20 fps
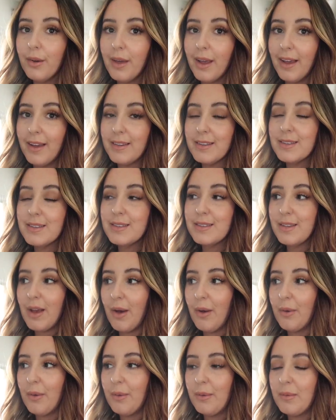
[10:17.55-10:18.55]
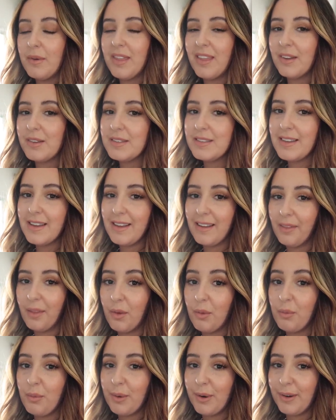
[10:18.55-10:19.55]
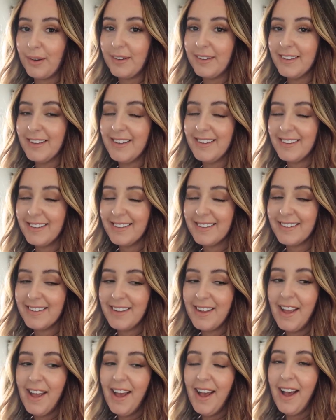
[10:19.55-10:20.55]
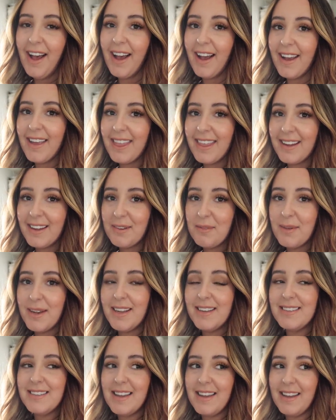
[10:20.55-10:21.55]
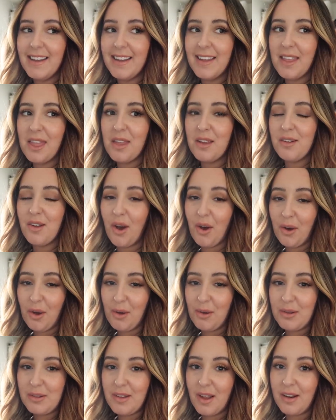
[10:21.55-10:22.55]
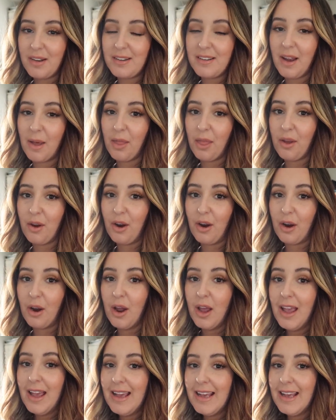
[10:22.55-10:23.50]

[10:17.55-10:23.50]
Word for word: Okay, so without saying the word, I think I'm gonna take the doggos on another walk,